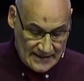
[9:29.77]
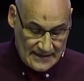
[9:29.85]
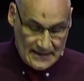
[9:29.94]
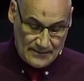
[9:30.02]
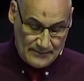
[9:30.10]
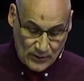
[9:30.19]

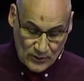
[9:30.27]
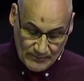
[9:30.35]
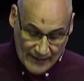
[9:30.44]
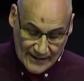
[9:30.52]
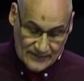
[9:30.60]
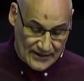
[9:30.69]
a book
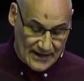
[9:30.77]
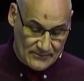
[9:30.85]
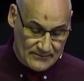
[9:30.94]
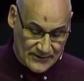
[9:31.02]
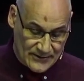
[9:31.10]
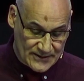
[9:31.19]
background
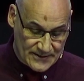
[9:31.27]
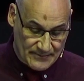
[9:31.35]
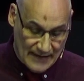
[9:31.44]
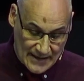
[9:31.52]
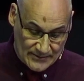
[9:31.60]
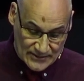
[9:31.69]
method,
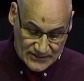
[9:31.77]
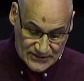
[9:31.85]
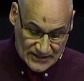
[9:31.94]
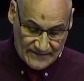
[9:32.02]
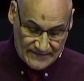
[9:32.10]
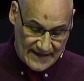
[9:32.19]
Bible
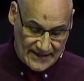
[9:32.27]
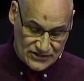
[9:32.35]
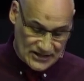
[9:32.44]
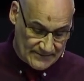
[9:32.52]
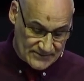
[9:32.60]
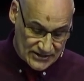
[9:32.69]
survey,
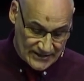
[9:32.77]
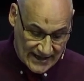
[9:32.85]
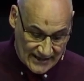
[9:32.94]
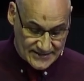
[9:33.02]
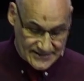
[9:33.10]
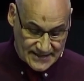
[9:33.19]
chapter
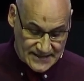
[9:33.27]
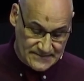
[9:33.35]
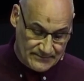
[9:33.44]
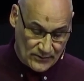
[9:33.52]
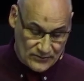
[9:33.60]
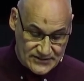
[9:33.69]
analysis,
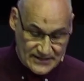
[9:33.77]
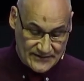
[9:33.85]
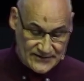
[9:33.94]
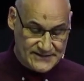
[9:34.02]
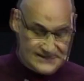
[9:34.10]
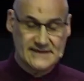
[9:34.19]
book
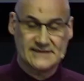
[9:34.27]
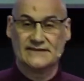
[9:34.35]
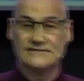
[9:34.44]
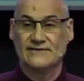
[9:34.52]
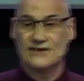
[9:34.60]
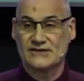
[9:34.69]
synthesis, and
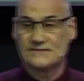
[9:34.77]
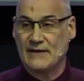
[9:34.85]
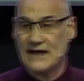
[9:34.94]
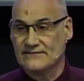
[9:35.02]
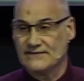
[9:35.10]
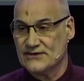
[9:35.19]
verse by
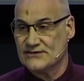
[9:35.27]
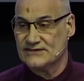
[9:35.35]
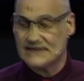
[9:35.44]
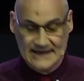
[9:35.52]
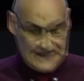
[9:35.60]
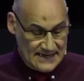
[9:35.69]
verse
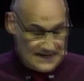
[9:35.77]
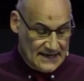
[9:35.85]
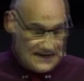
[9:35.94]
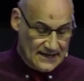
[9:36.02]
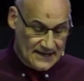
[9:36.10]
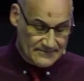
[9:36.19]

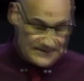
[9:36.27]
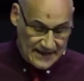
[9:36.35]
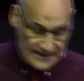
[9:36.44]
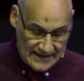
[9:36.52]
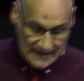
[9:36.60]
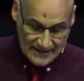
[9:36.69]
um,
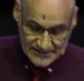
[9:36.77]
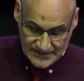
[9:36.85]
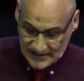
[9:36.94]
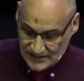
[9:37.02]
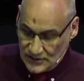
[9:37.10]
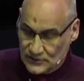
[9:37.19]
analysis.
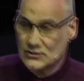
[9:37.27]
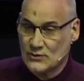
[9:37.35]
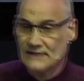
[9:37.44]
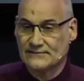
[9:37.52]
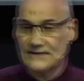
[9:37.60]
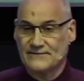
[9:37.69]
So,
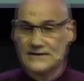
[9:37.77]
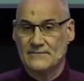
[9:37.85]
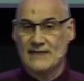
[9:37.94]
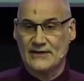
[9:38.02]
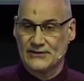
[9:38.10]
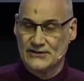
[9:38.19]
12 different
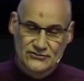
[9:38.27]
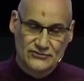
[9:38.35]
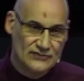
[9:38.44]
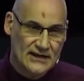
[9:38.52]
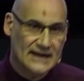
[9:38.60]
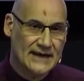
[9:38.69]
methods,
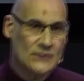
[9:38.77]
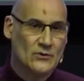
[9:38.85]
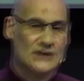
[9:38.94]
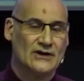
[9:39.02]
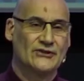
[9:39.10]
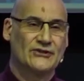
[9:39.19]
really
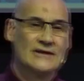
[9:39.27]
worth